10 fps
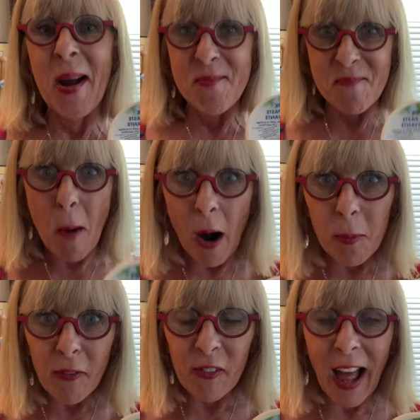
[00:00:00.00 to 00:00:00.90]

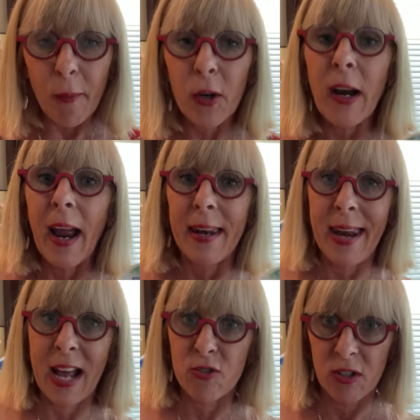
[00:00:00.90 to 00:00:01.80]
marble flour, and
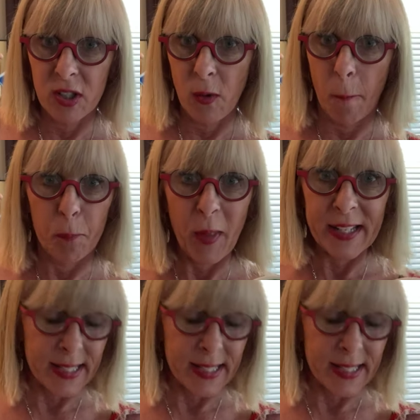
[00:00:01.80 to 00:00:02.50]
natural soap. That's